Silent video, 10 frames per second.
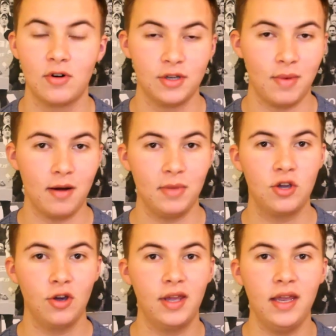or as you might know me,
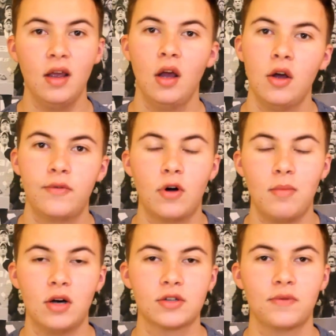Cookie from
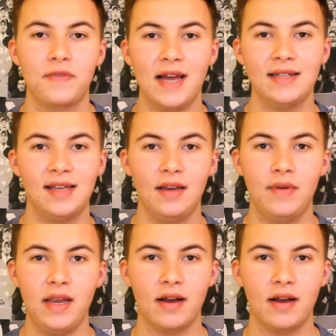ArsenalFanTV,